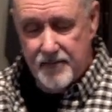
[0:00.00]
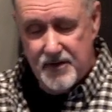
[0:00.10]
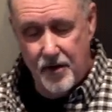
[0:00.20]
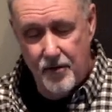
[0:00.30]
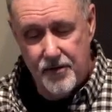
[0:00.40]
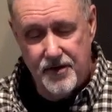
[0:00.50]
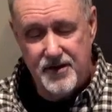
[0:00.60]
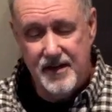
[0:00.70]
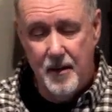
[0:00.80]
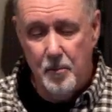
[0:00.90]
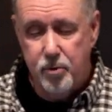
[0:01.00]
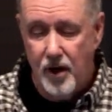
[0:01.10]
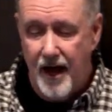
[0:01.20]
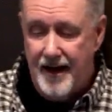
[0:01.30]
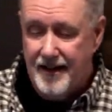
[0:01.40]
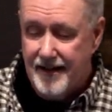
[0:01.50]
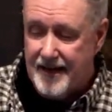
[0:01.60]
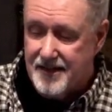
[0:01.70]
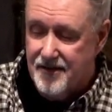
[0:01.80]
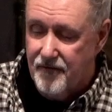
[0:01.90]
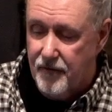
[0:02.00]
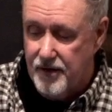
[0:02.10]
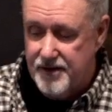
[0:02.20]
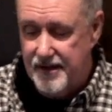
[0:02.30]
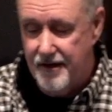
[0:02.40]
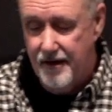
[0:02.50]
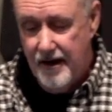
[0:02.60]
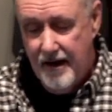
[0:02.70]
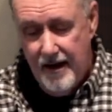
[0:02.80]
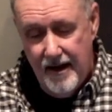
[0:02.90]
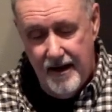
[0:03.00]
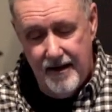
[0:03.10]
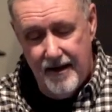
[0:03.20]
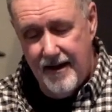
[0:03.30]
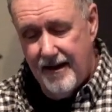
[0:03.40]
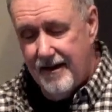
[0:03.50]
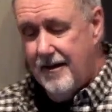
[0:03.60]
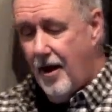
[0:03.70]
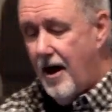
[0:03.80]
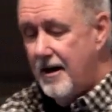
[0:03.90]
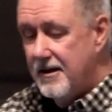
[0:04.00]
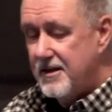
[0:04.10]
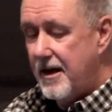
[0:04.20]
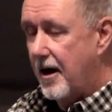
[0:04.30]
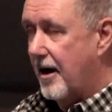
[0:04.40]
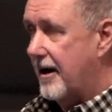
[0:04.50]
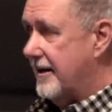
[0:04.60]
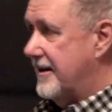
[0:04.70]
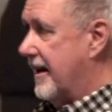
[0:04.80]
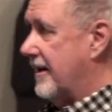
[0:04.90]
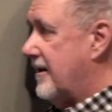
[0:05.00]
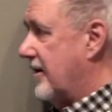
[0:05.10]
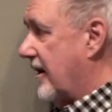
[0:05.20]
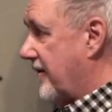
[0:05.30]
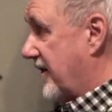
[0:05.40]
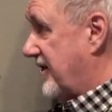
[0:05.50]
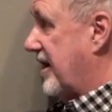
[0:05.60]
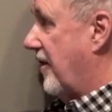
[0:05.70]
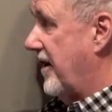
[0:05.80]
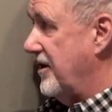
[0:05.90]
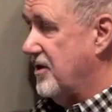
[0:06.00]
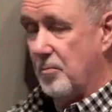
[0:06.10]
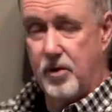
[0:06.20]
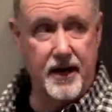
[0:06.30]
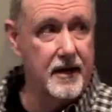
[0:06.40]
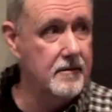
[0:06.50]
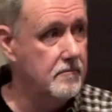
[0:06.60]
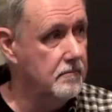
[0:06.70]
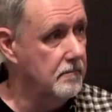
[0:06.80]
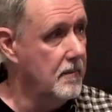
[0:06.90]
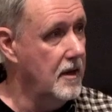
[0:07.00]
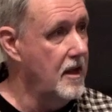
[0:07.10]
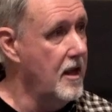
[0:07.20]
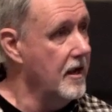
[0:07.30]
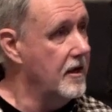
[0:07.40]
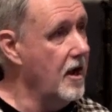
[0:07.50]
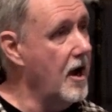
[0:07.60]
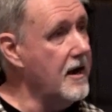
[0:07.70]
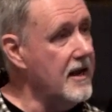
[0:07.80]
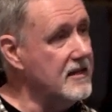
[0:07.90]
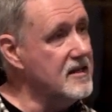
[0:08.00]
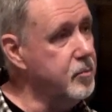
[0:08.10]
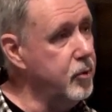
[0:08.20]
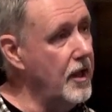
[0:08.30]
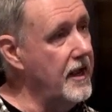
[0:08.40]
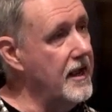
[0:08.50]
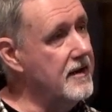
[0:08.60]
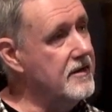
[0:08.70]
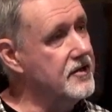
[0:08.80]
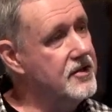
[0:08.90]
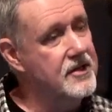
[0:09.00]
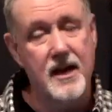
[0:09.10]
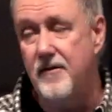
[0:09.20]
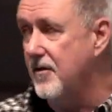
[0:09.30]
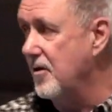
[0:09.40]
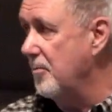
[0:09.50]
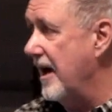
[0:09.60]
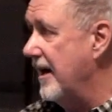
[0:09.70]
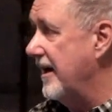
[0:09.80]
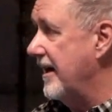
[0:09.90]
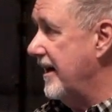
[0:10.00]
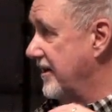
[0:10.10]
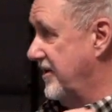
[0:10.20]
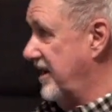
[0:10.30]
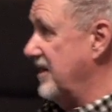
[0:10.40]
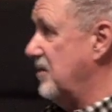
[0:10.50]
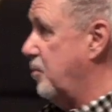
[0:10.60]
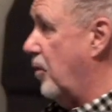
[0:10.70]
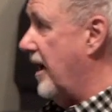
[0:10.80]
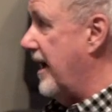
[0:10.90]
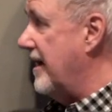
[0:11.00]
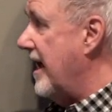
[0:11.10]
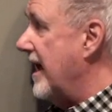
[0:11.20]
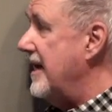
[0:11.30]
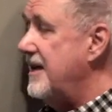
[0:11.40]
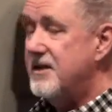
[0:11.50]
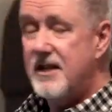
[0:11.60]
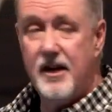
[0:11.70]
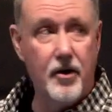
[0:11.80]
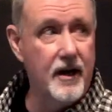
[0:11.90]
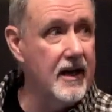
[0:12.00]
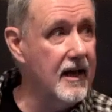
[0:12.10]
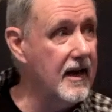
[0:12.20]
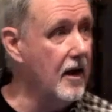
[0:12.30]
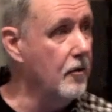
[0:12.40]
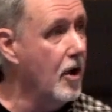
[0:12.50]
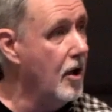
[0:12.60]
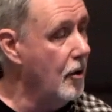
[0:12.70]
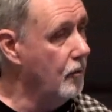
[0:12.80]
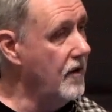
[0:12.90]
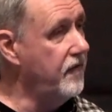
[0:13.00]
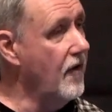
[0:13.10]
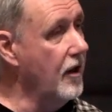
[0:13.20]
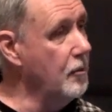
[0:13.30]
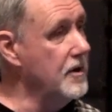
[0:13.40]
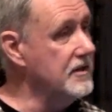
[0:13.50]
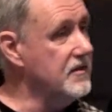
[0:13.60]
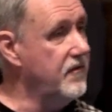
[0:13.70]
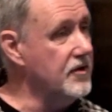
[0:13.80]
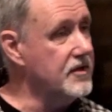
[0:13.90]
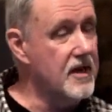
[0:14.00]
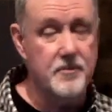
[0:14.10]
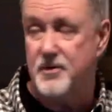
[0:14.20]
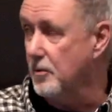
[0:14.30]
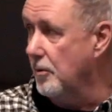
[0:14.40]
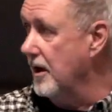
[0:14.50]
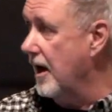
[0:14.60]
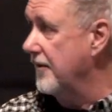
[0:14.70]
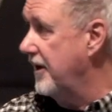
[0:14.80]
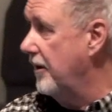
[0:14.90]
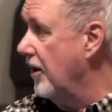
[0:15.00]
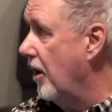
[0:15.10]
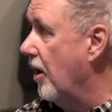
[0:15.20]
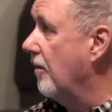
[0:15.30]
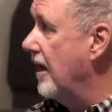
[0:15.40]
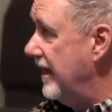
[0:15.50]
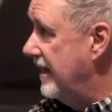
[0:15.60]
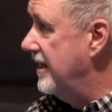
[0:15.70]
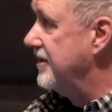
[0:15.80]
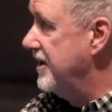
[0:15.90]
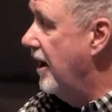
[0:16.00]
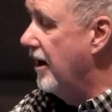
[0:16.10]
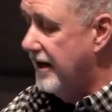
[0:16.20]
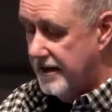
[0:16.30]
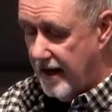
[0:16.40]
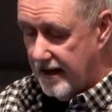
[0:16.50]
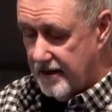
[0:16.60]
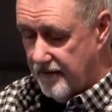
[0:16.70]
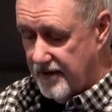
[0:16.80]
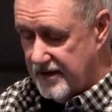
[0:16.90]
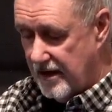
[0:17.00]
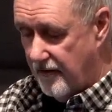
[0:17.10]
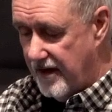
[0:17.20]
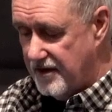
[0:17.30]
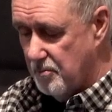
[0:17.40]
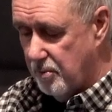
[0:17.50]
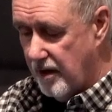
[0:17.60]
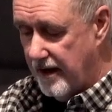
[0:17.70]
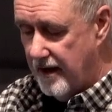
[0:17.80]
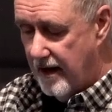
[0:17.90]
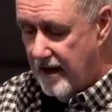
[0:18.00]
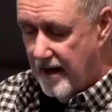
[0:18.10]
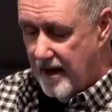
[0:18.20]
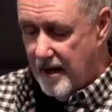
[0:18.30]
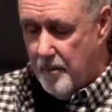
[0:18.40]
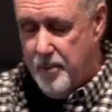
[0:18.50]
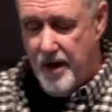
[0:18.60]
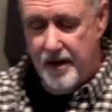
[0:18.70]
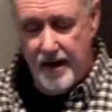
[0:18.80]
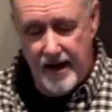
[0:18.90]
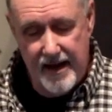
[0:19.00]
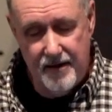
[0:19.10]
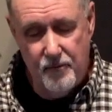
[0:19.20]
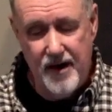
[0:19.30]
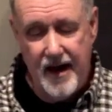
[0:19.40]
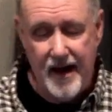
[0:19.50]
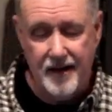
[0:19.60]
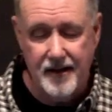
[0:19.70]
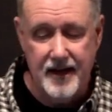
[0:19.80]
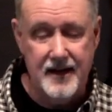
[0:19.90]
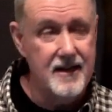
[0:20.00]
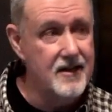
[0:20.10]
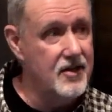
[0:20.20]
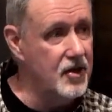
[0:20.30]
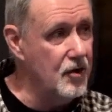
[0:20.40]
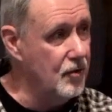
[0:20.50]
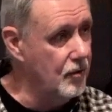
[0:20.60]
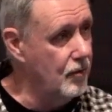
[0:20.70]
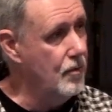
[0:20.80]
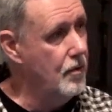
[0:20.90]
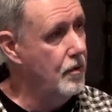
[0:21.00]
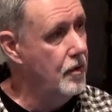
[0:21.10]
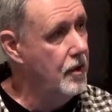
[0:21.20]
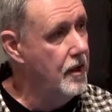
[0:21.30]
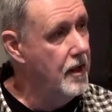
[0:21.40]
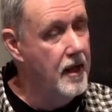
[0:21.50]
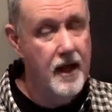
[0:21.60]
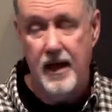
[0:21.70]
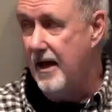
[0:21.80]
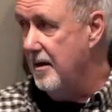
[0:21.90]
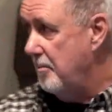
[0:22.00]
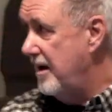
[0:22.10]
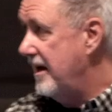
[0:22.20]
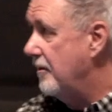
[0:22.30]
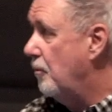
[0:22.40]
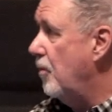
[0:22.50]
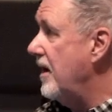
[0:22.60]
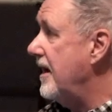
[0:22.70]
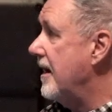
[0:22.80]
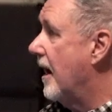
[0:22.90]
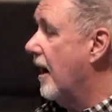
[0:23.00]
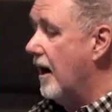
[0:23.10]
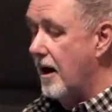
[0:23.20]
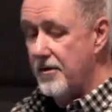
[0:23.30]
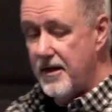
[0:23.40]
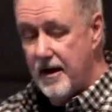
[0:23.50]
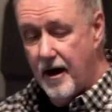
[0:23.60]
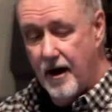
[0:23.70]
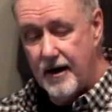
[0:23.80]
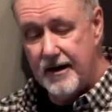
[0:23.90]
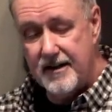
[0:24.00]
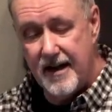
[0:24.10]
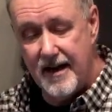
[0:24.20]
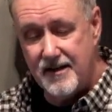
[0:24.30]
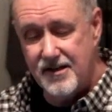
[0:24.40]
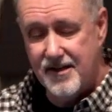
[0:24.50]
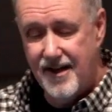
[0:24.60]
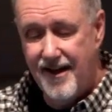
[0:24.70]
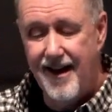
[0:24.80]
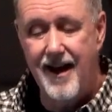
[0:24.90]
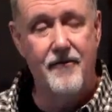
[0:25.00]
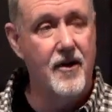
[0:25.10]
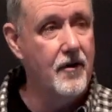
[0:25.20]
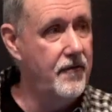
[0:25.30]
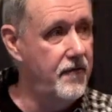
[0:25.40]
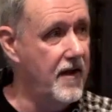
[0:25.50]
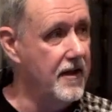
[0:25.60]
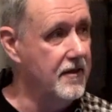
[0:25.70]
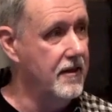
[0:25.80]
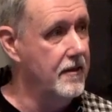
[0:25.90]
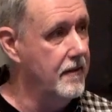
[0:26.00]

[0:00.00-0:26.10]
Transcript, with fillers: So there's an implied lesson for us here. God is the architect of the salvation plan. God has a plan to save humanity. It's His plan. He's carrying it out. We follow in His footsteps or we're not there at all. He is the architect of the salvation plan. But in reality, you and me, we are the architects of our faith.